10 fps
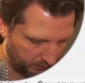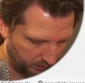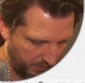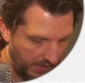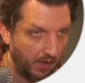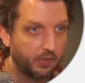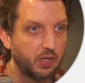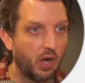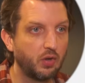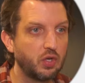Smith.
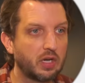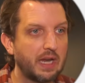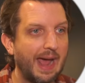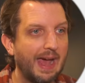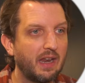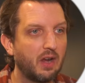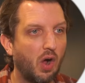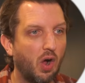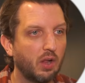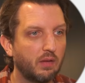You know, you can edit
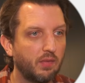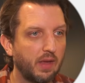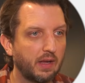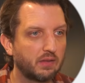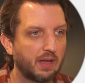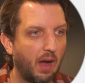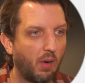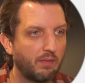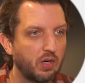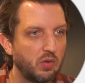all of this
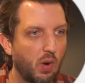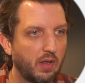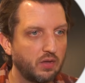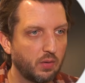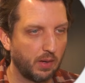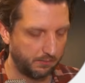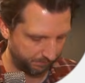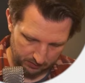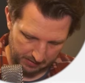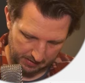however you want to do it.
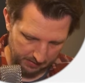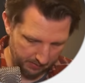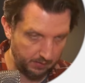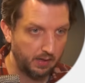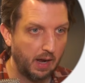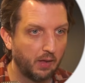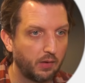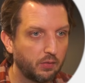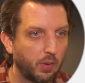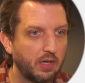
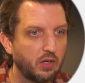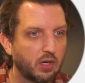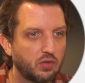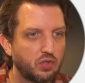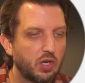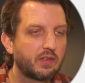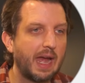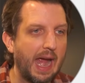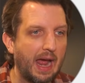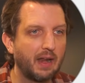$10, right? You could just
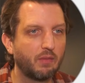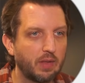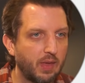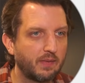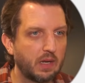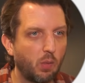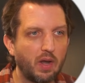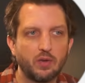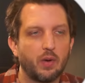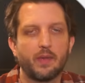add everything that you
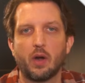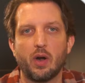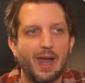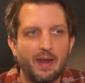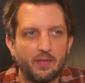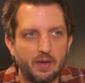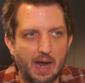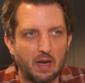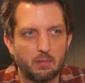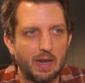want to do in there or edit the
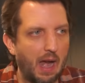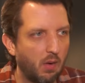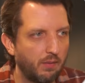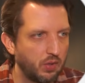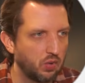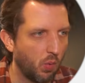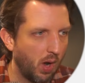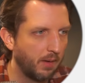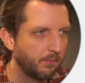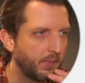document however you
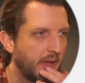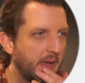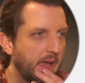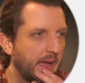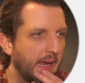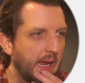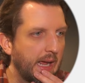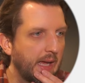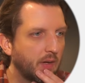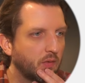want.
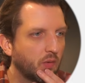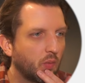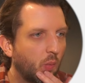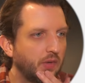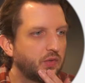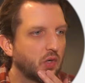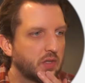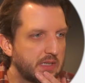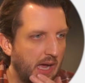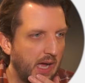And once you're
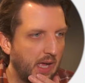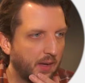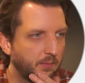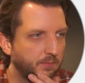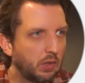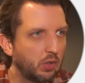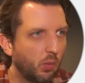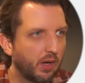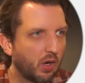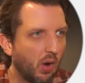done,
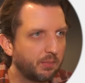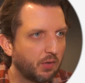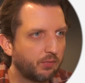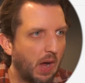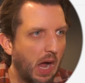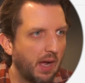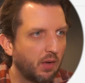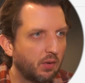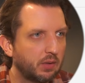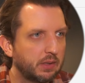you want to go up to
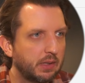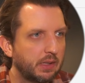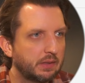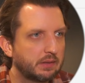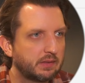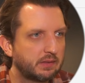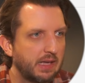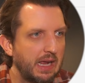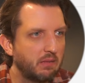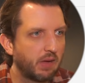File,
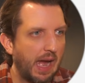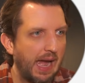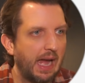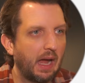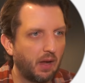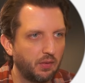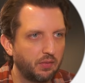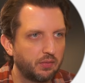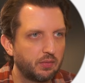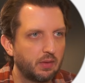Save
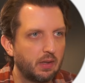As.